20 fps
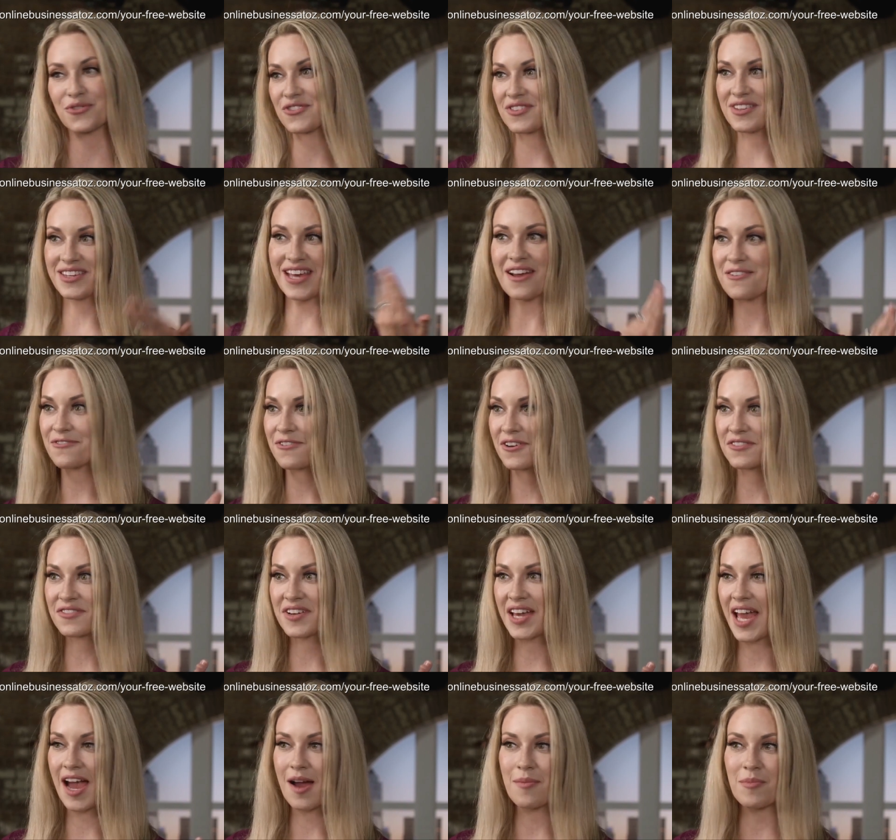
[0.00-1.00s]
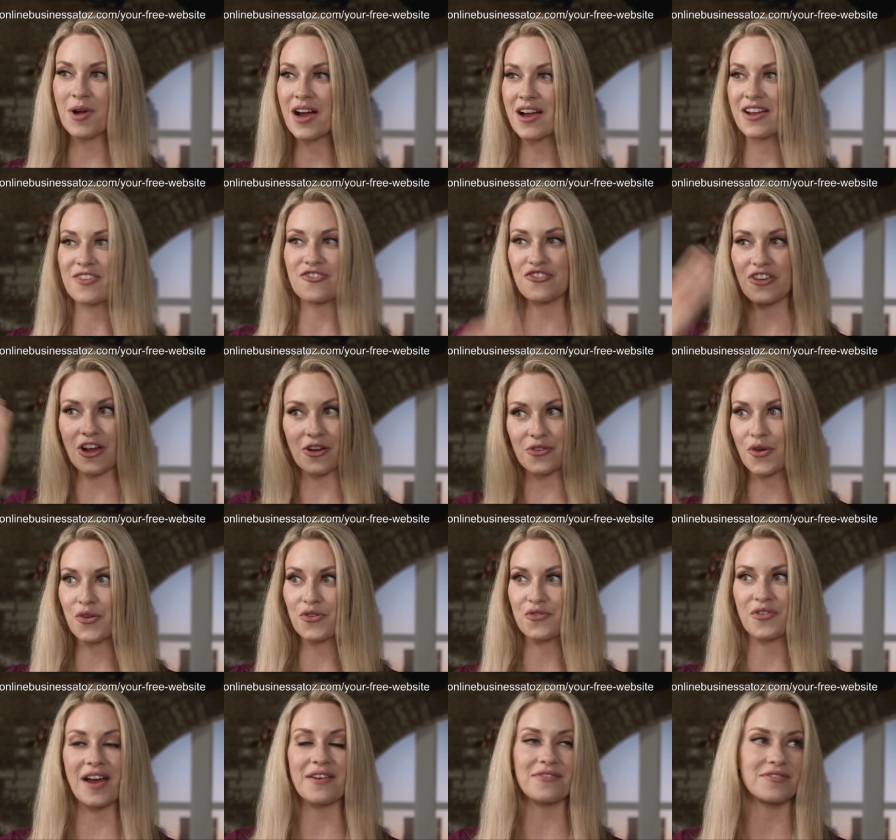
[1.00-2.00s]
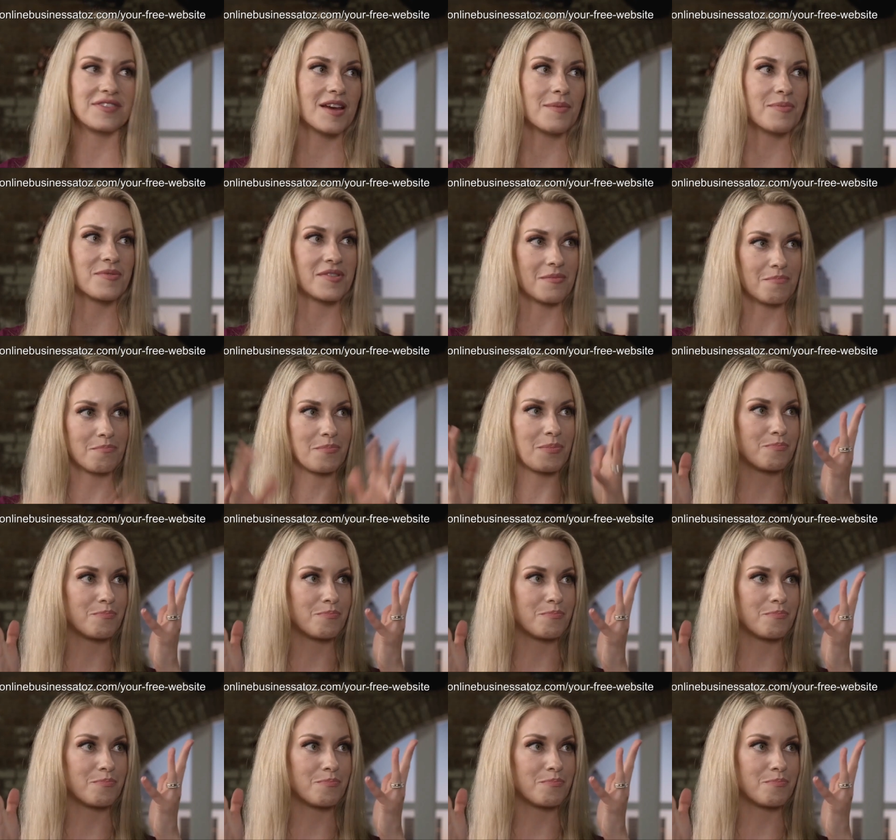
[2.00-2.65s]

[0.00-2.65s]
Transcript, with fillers: just get in front of a camera and share those 5 tips and